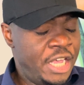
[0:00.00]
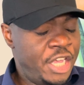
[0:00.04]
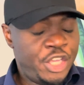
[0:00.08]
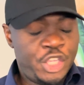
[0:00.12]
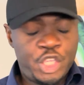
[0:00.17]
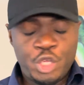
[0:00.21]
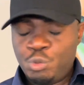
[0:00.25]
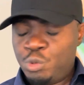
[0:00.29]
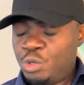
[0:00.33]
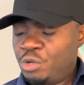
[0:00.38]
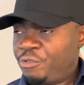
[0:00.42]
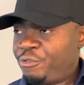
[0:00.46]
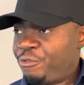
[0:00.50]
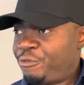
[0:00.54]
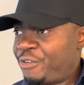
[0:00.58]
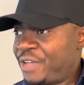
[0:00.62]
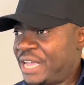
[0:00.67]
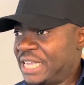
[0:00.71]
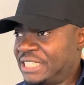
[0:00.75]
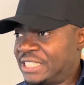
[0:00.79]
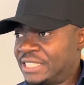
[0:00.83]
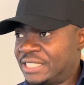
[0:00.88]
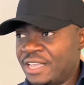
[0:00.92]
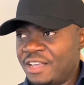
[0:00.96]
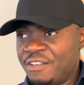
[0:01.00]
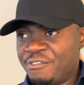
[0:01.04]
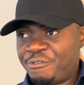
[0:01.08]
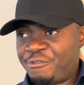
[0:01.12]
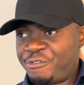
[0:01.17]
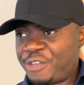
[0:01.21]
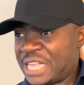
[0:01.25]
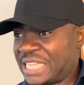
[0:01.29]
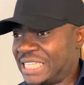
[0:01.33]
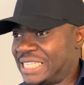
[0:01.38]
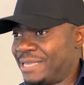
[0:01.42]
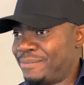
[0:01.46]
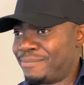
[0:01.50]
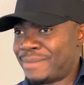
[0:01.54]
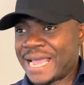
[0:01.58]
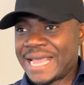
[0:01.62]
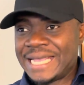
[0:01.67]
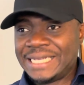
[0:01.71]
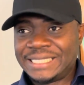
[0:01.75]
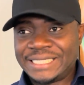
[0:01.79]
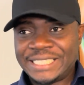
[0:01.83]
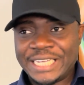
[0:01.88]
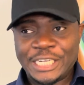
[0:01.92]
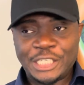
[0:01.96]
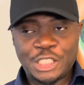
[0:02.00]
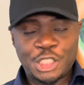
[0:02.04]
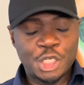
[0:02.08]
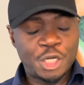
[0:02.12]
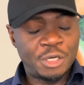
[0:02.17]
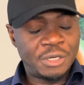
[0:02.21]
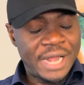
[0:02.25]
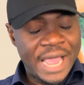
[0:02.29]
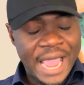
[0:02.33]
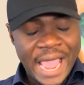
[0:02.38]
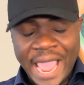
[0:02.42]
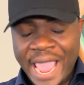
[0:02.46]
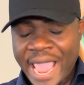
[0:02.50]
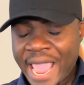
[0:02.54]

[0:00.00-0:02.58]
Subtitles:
you will face victimization